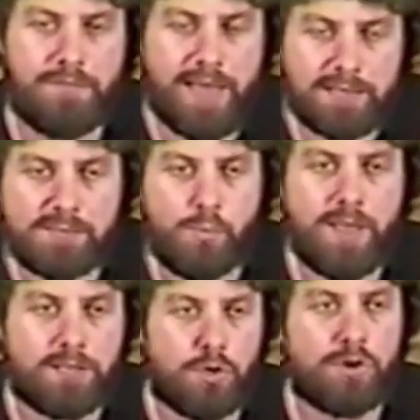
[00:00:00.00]
That is
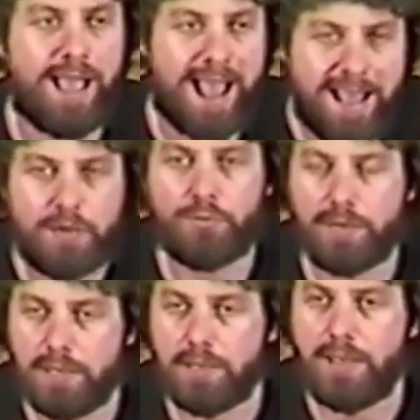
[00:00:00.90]
when you're
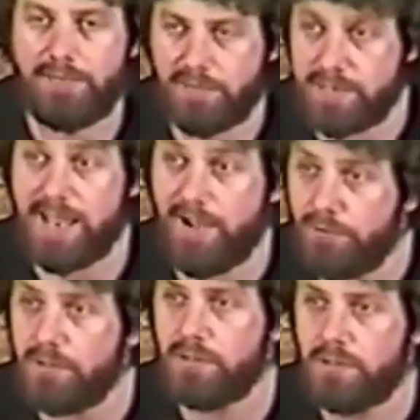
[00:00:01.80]
angry at the
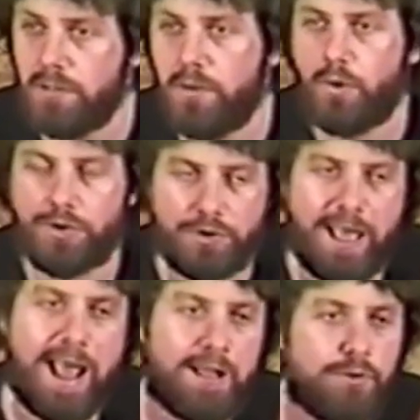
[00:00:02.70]
devil, or
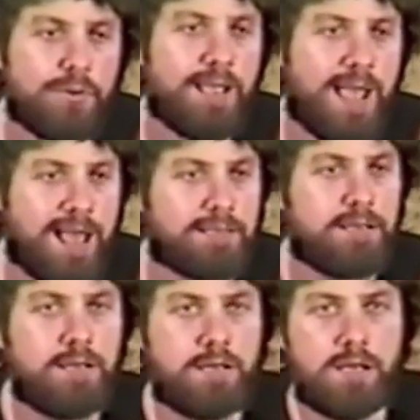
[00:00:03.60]
you're angry at
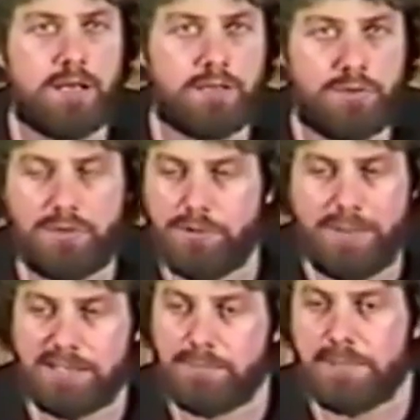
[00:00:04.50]
Uh, you hear
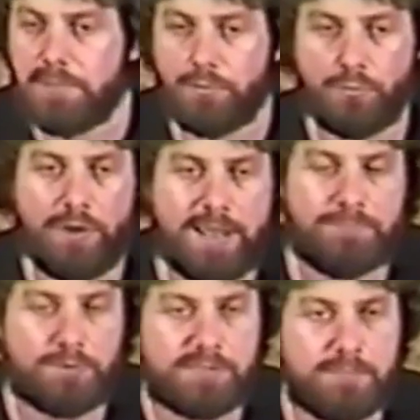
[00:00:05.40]
about somebody being
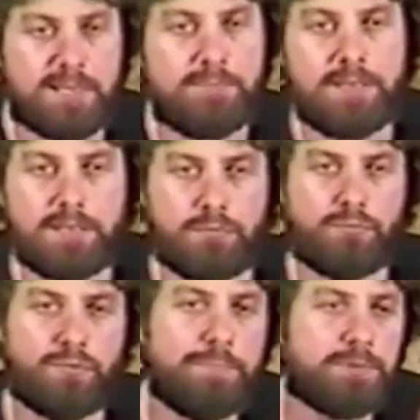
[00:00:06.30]
raped or somebody being
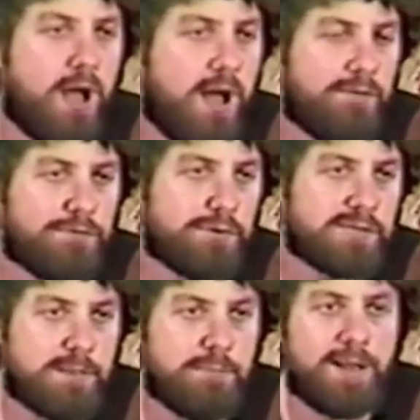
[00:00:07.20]
ripped off or
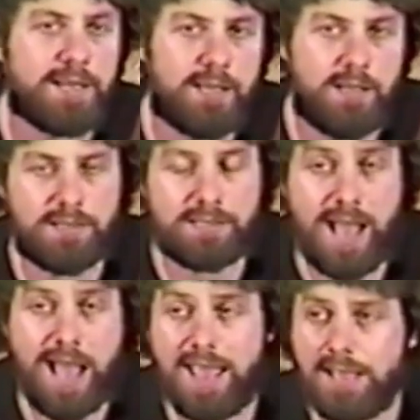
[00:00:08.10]
somebody
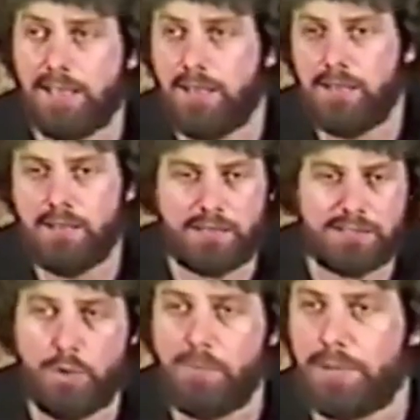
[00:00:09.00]
dying
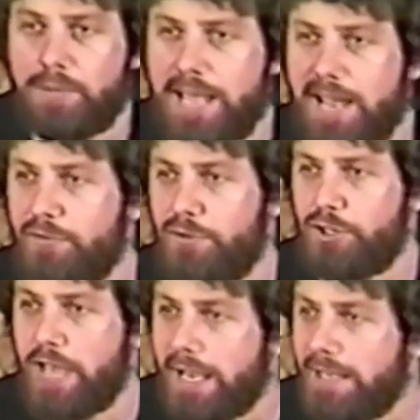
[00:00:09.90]
because nobody would take their
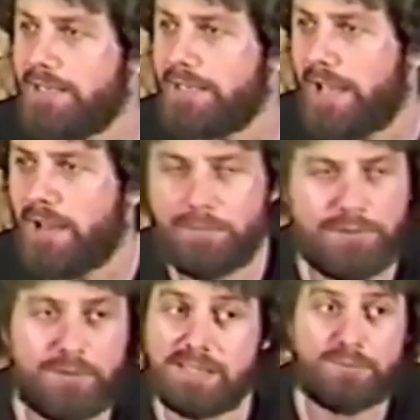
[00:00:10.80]
check in a town. I
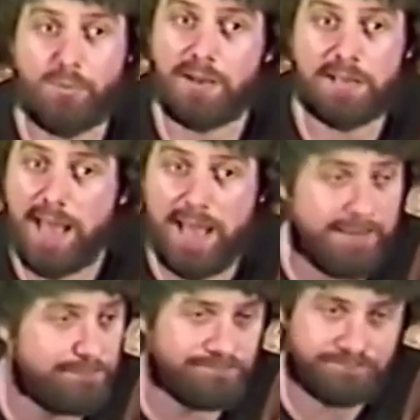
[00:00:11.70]
mean, there was this one guy